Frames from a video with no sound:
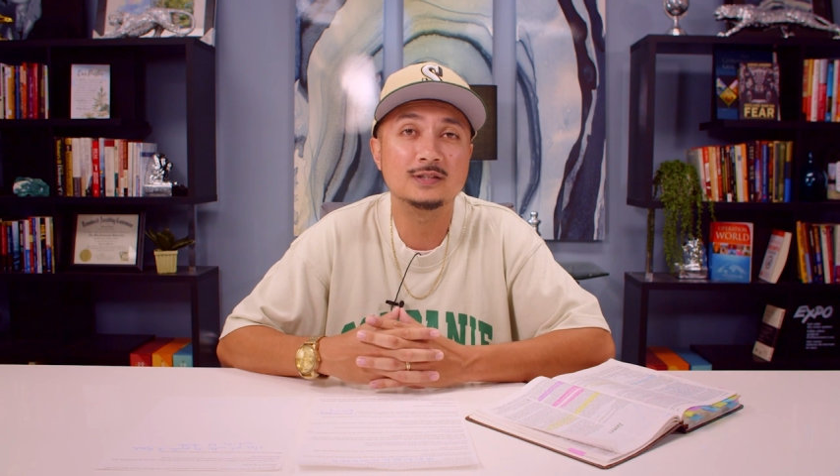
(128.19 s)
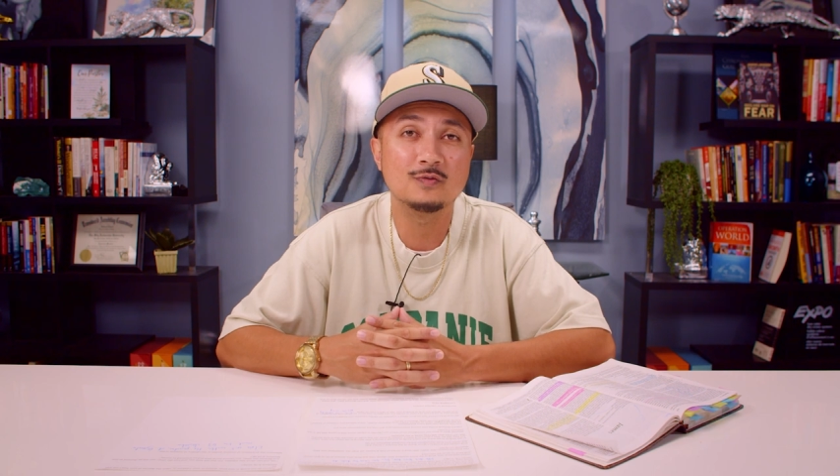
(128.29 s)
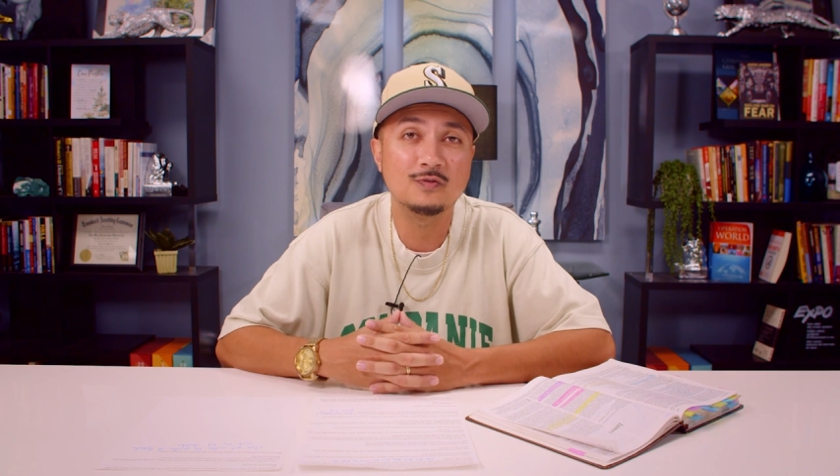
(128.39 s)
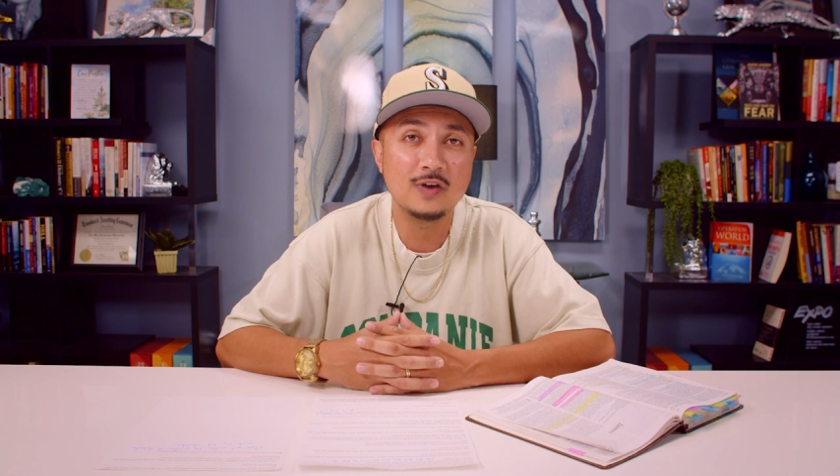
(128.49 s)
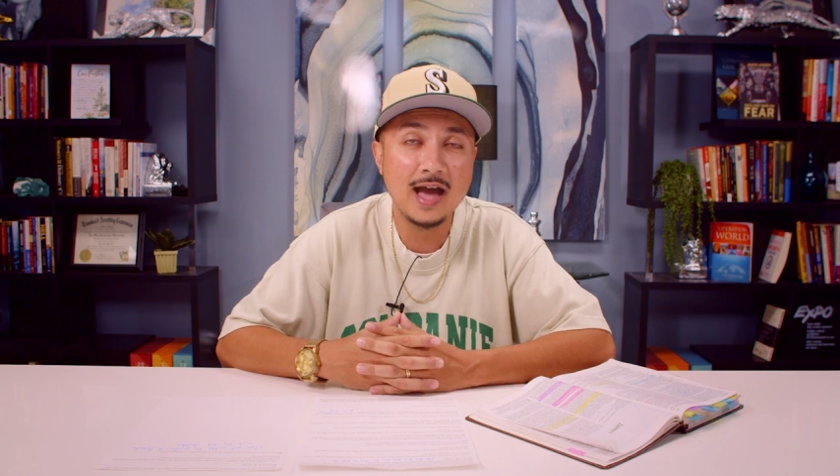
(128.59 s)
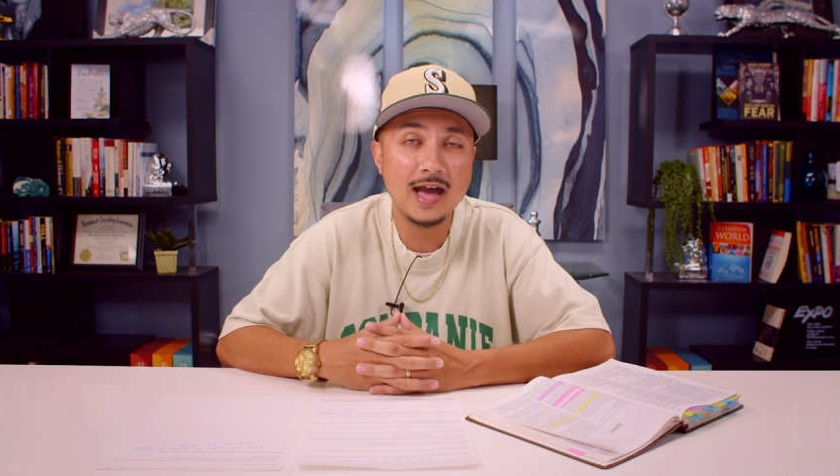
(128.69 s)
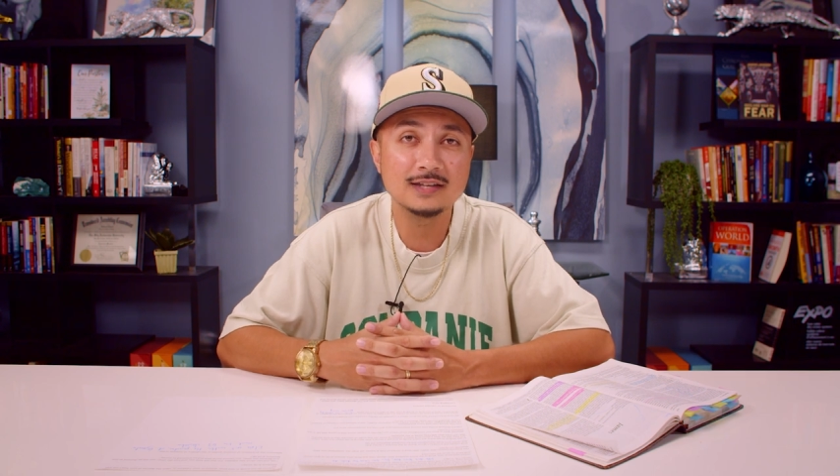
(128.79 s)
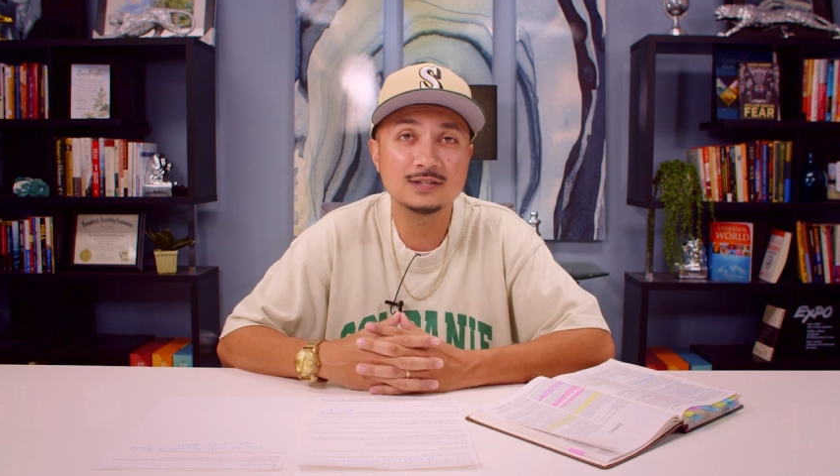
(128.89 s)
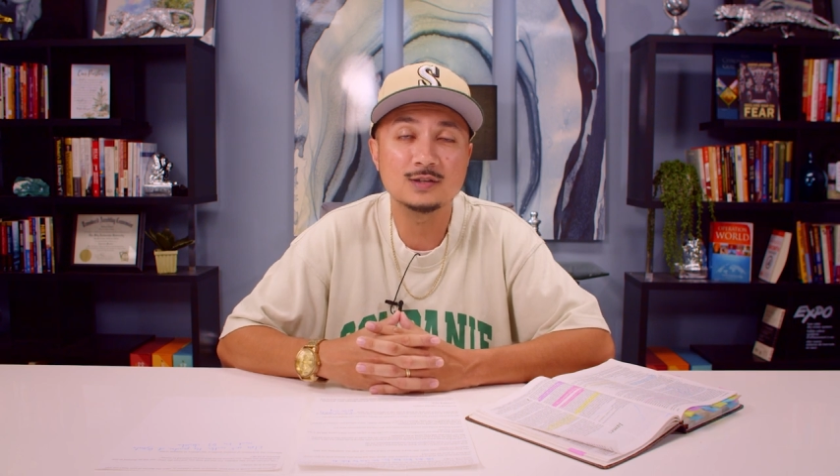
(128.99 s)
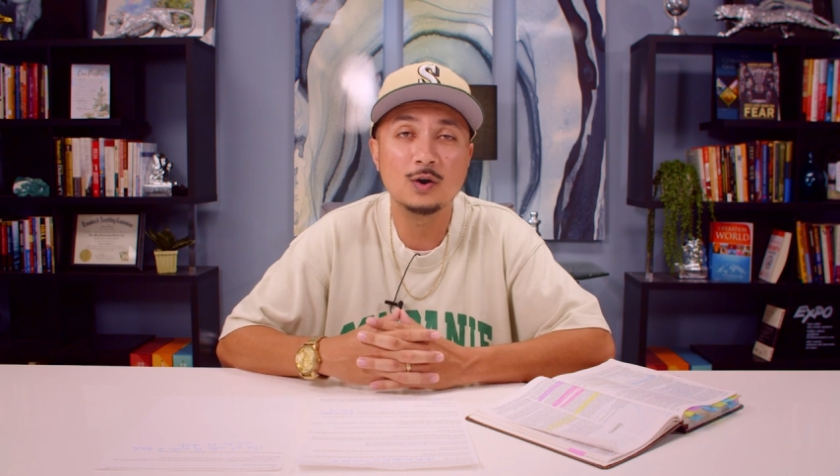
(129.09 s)

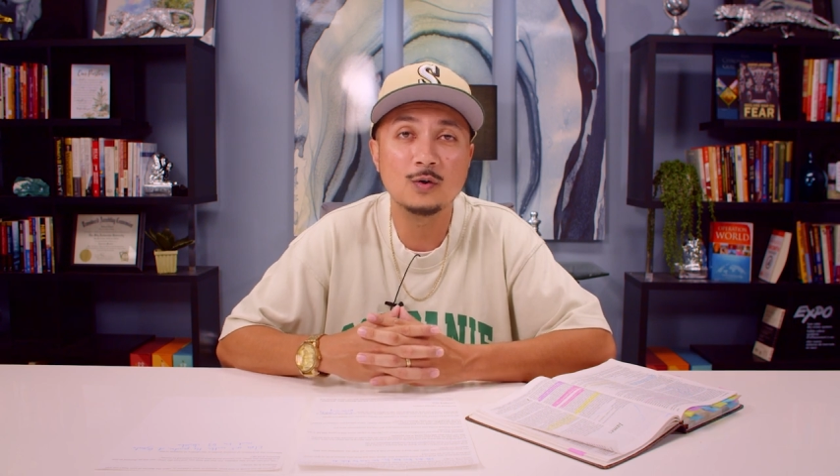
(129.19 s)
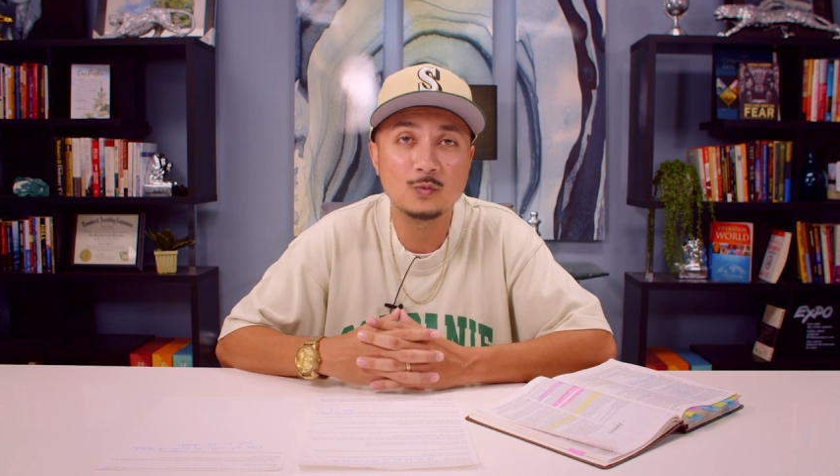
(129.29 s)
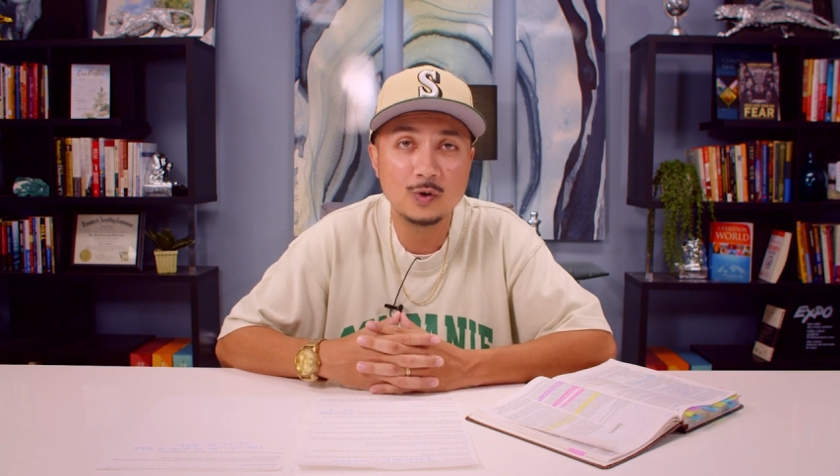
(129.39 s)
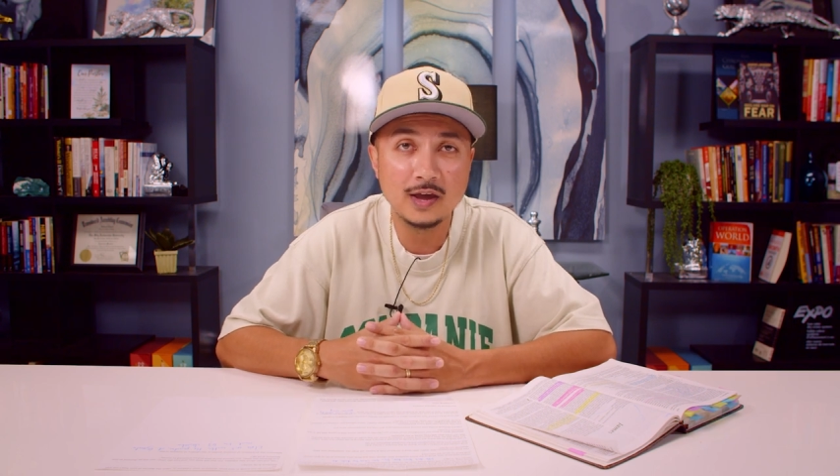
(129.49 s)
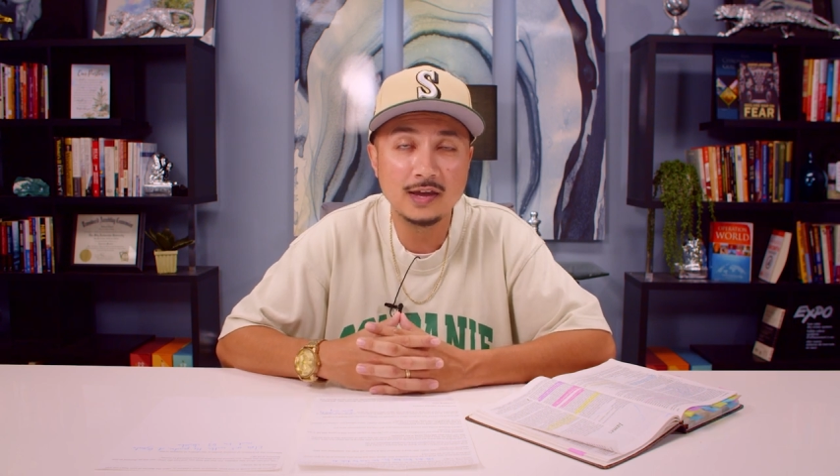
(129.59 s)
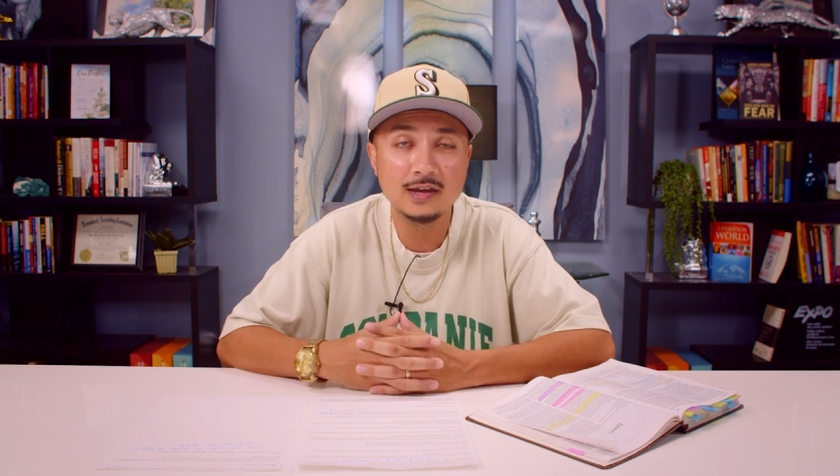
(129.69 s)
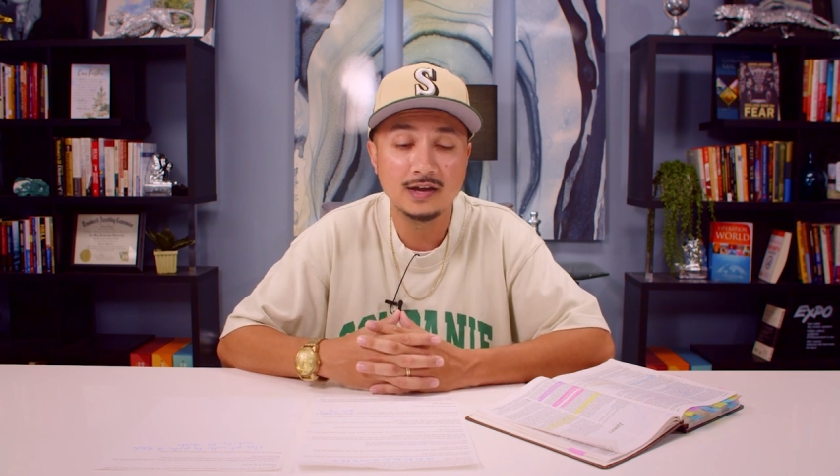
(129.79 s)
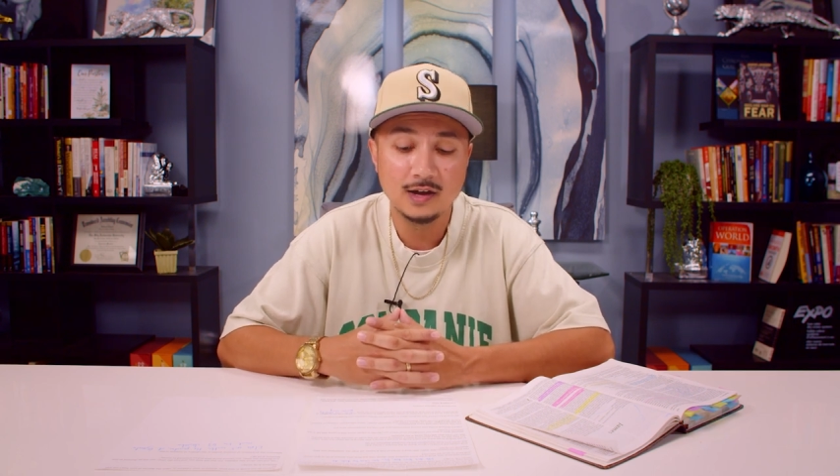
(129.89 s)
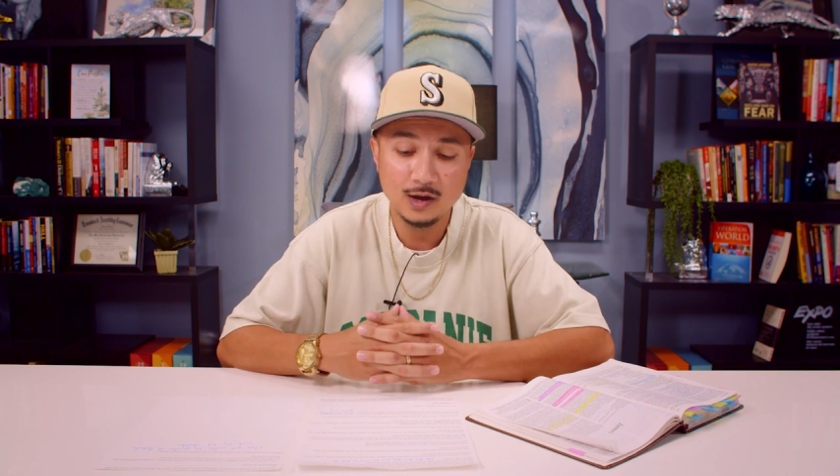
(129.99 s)
vast array